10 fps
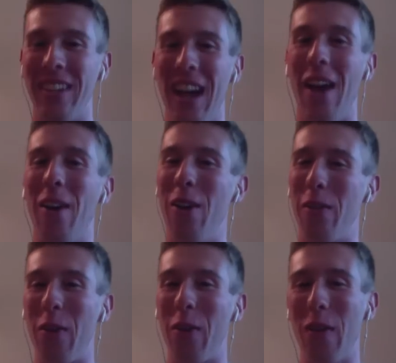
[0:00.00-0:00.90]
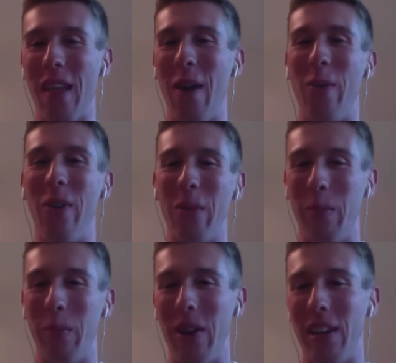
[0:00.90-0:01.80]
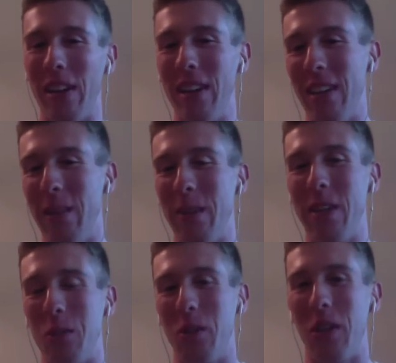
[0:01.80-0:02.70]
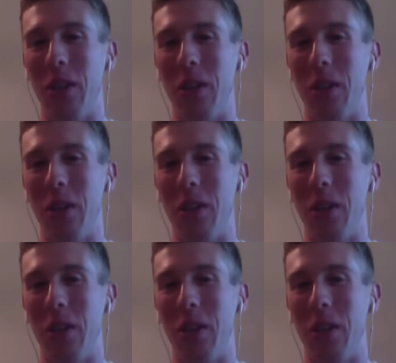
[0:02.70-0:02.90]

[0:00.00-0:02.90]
I don't know if they'll win that one, but that'll be an interesting game.